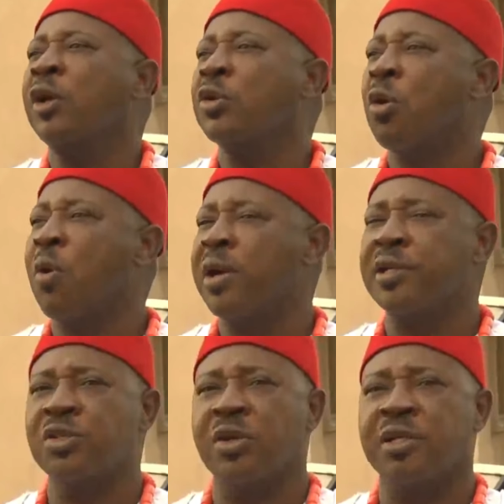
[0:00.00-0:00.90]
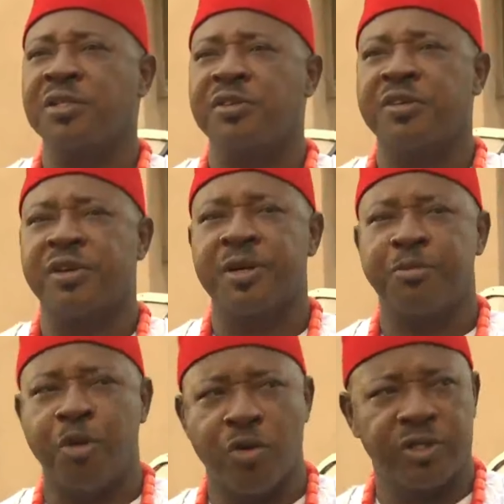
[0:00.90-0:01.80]
You know why this one is very, very
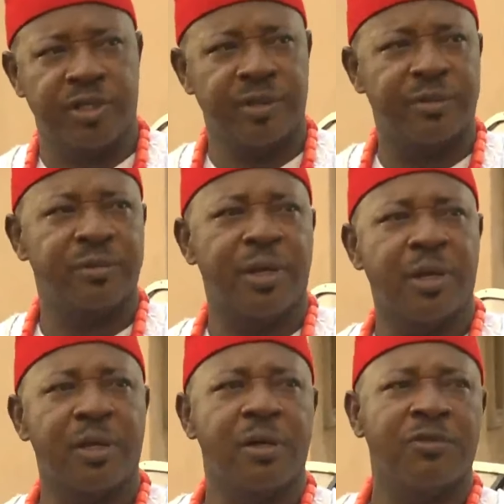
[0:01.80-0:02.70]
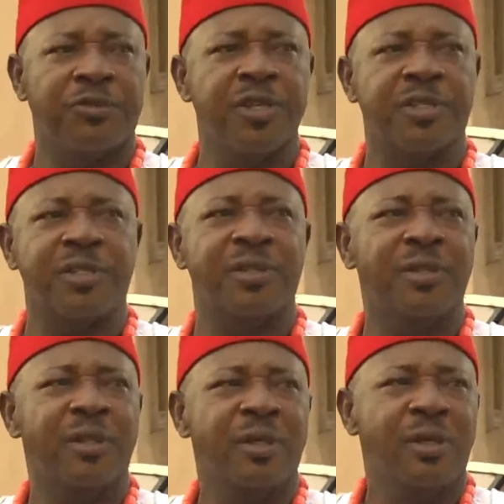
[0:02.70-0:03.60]
important? First,
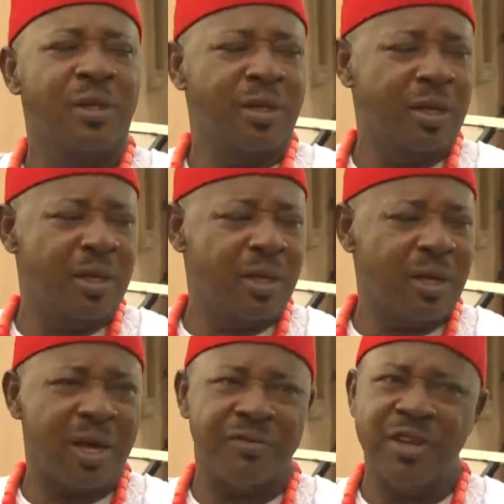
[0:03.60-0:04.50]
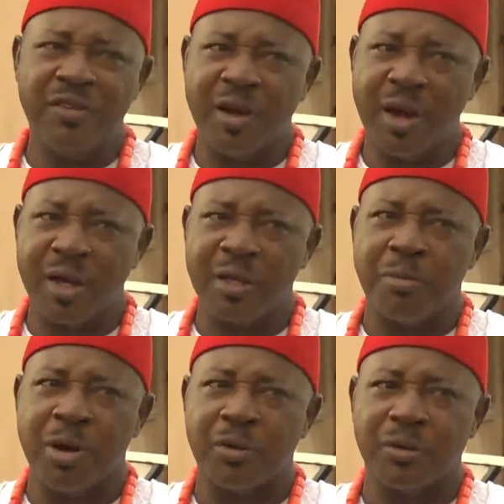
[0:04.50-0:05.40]
I've never heard
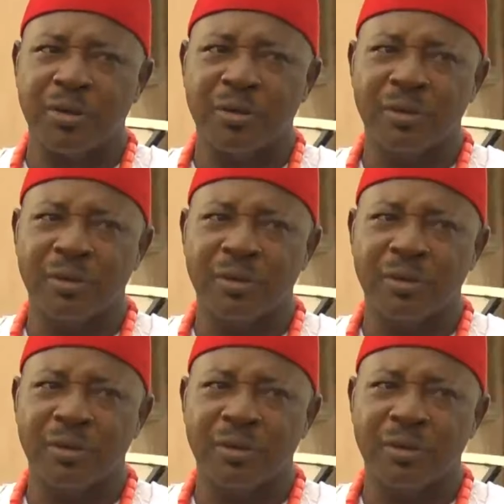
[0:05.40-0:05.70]
about